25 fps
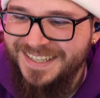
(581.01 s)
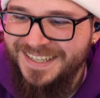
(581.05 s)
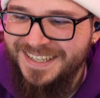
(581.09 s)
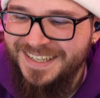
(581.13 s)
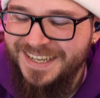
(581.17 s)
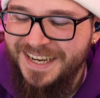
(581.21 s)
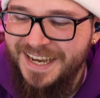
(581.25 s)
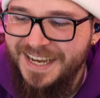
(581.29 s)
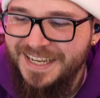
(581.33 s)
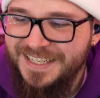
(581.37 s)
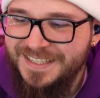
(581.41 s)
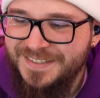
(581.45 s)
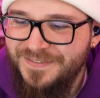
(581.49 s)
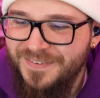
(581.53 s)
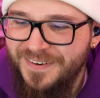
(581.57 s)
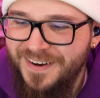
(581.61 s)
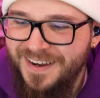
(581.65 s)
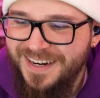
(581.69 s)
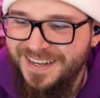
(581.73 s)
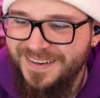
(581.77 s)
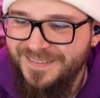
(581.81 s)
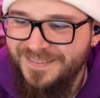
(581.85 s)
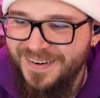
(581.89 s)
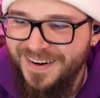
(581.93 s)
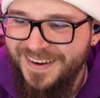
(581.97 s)
That's
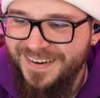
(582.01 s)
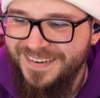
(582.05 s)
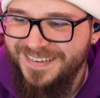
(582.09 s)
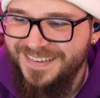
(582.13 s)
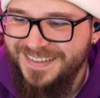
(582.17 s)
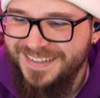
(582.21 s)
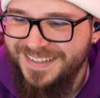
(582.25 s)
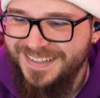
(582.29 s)
funny, bro.